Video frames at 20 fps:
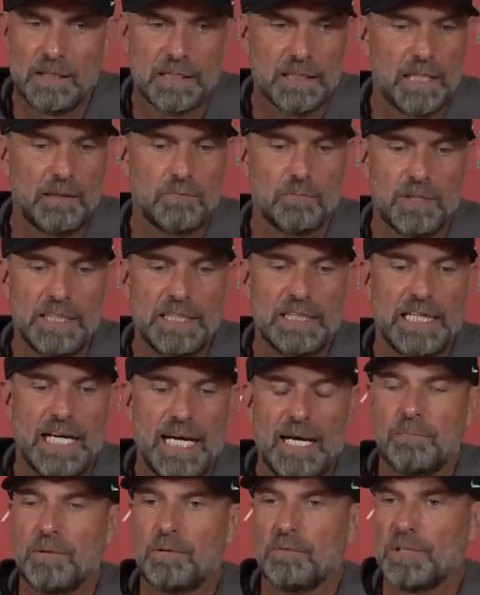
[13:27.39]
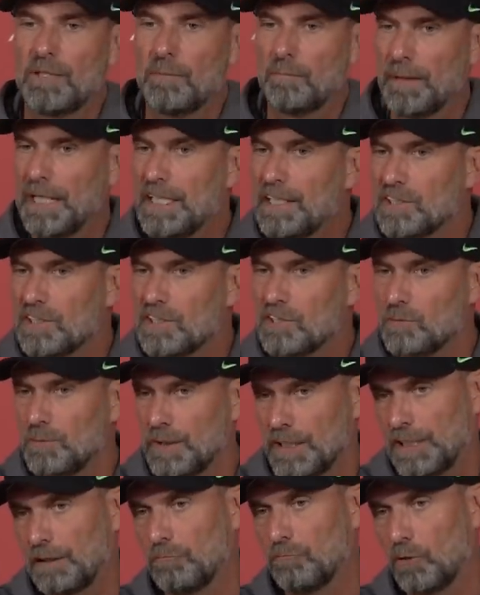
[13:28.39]
And I'm really happy with the basis
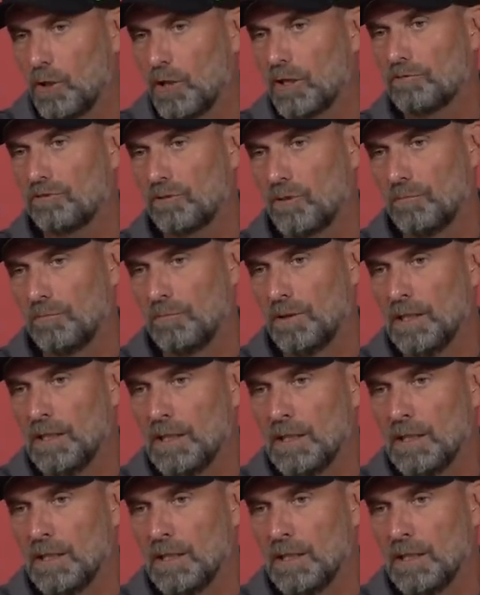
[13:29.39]
we can work from.